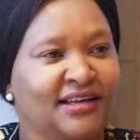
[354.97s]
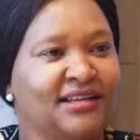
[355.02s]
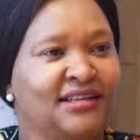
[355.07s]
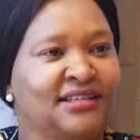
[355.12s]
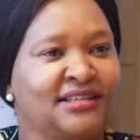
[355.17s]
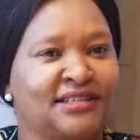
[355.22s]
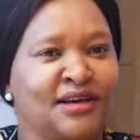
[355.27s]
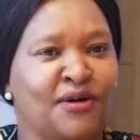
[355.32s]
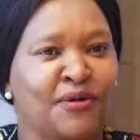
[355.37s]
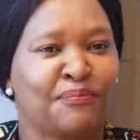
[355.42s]

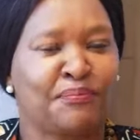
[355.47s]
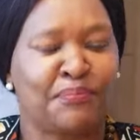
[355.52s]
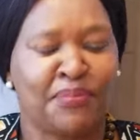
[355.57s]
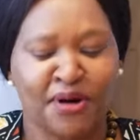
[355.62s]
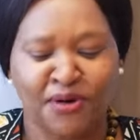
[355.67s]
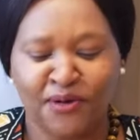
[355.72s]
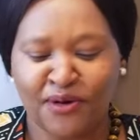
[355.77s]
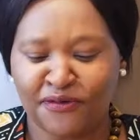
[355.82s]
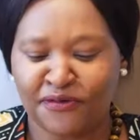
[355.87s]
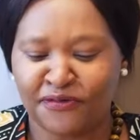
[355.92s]
is a
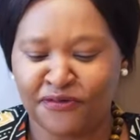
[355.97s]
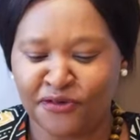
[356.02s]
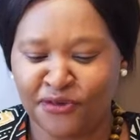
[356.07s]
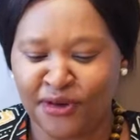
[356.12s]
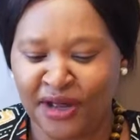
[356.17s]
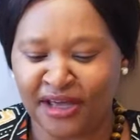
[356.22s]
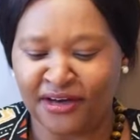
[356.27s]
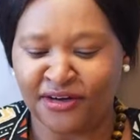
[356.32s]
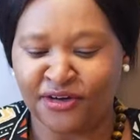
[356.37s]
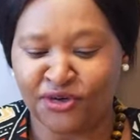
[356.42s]

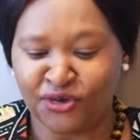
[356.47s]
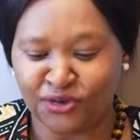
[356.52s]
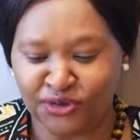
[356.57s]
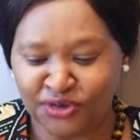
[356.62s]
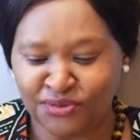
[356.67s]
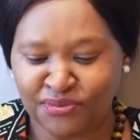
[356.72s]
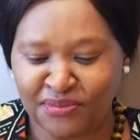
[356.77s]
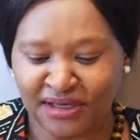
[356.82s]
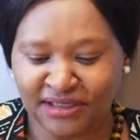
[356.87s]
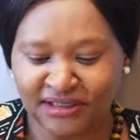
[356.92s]
powerful
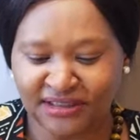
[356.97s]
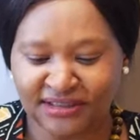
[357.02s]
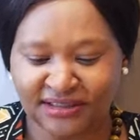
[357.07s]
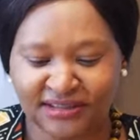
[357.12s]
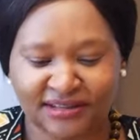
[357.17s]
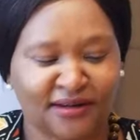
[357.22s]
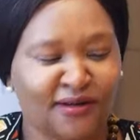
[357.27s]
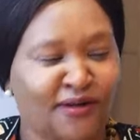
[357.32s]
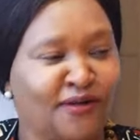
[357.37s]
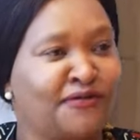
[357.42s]

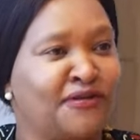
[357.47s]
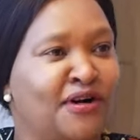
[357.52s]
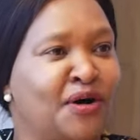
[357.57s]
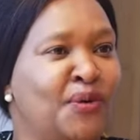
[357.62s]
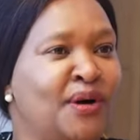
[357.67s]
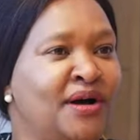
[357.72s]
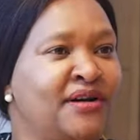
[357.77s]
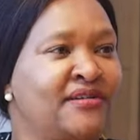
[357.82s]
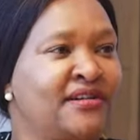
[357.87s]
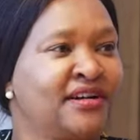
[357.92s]
endorsement of
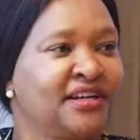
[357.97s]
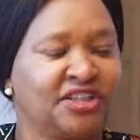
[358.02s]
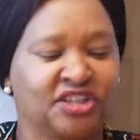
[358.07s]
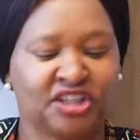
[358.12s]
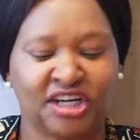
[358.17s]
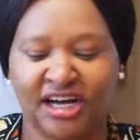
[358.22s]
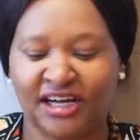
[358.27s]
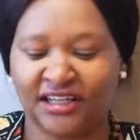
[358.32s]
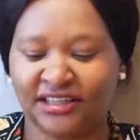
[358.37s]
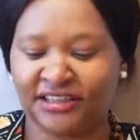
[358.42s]
our
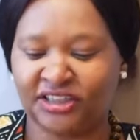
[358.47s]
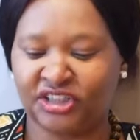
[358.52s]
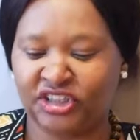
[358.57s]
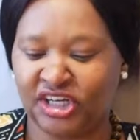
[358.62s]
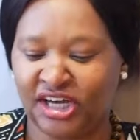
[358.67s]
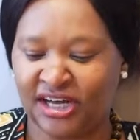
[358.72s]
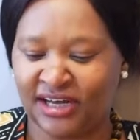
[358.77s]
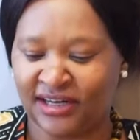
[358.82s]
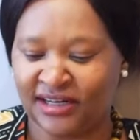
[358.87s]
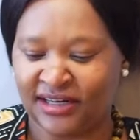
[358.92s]
rich
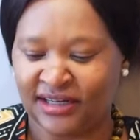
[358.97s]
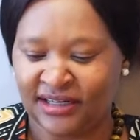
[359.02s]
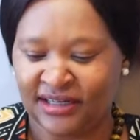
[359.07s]
culture,